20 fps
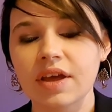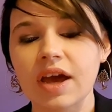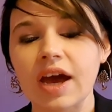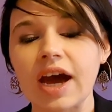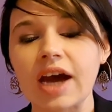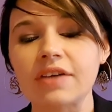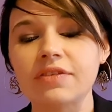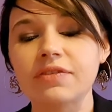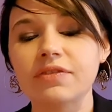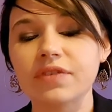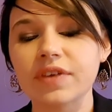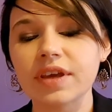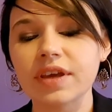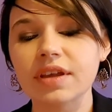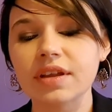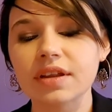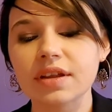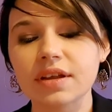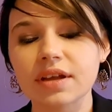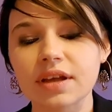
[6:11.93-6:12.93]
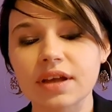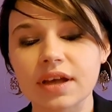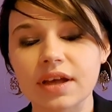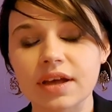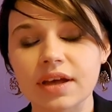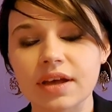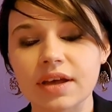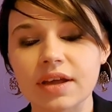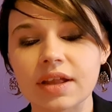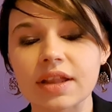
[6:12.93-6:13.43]
I feel
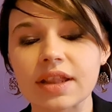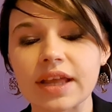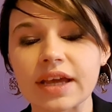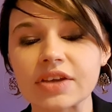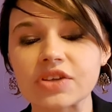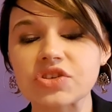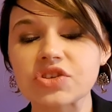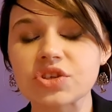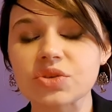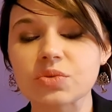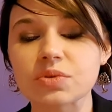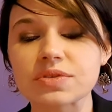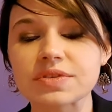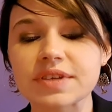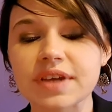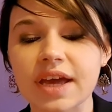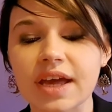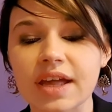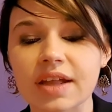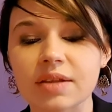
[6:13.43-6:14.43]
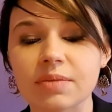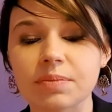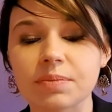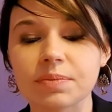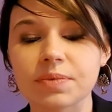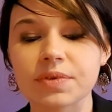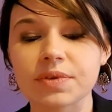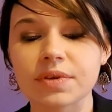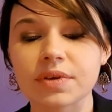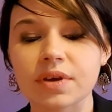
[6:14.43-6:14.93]
uh, like she was
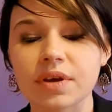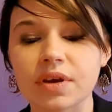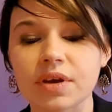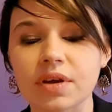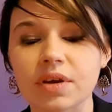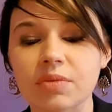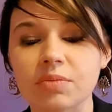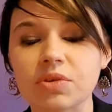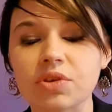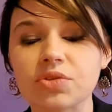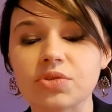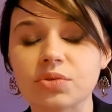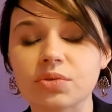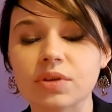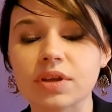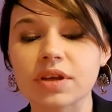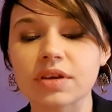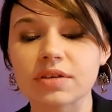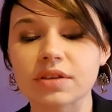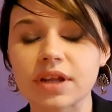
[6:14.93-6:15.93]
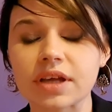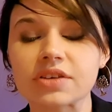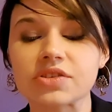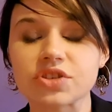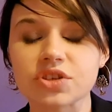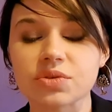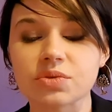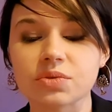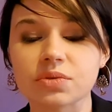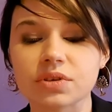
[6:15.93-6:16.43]
helped uh, me to li- like
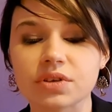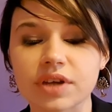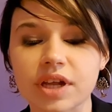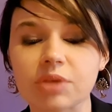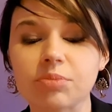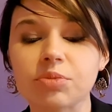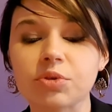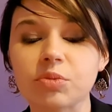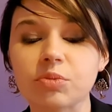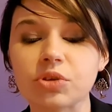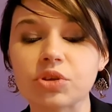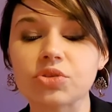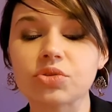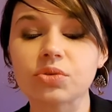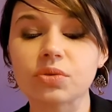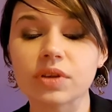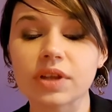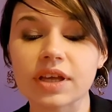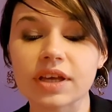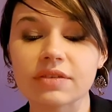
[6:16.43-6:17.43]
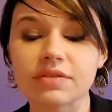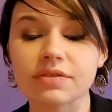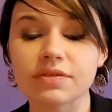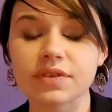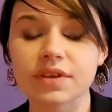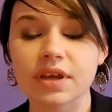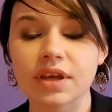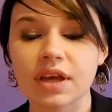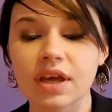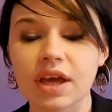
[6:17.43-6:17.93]
she helped me to lift
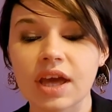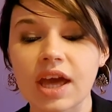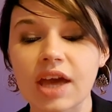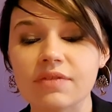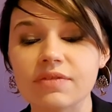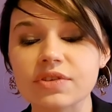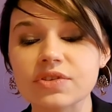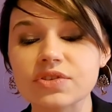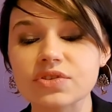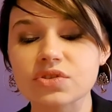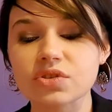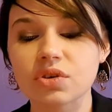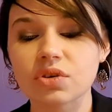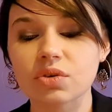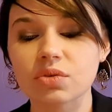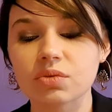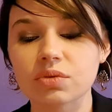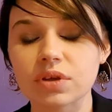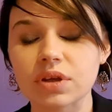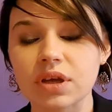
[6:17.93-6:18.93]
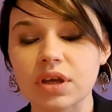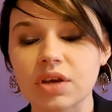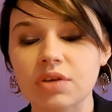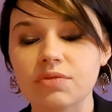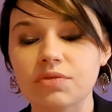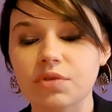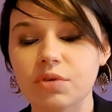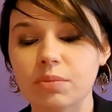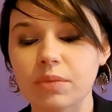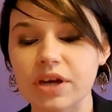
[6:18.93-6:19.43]
heavy stone
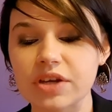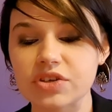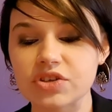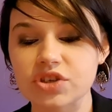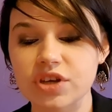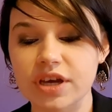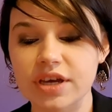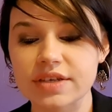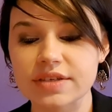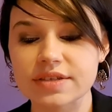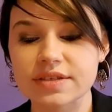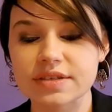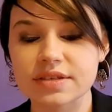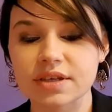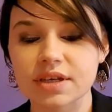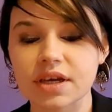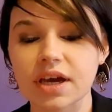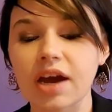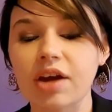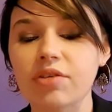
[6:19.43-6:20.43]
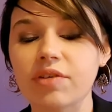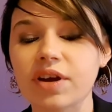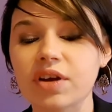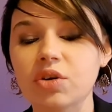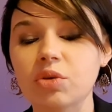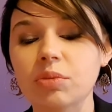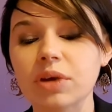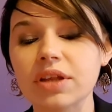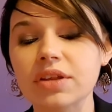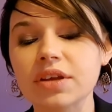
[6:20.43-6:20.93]
from my chest. I
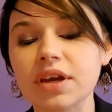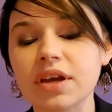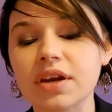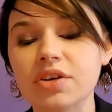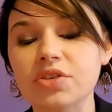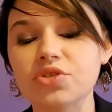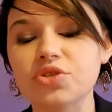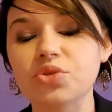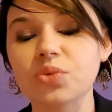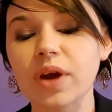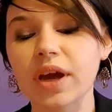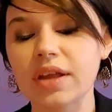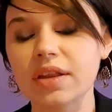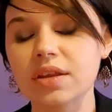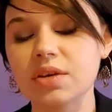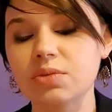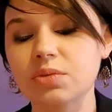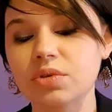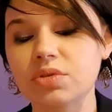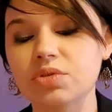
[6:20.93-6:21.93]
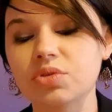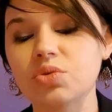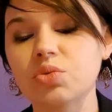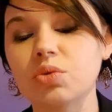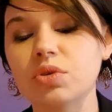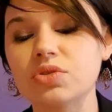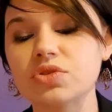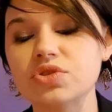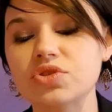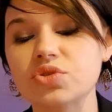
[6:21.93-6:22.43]
recommend her to anyone who
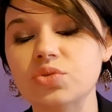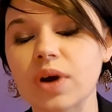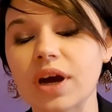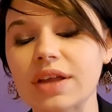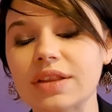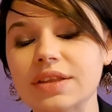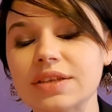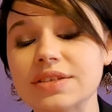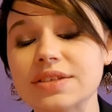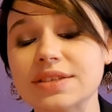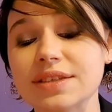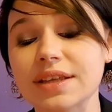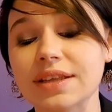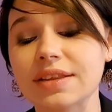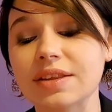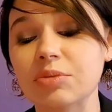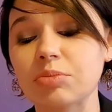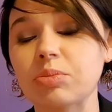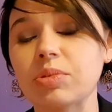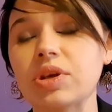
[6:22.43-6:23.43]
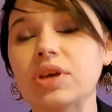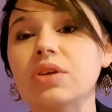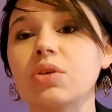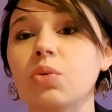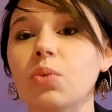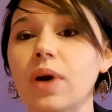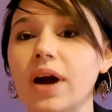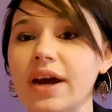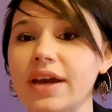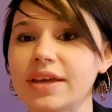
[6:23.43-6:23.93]
wants to understand the big
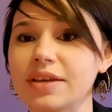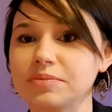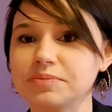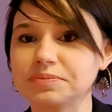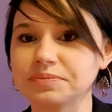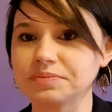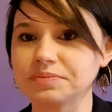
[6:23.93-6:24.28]
why.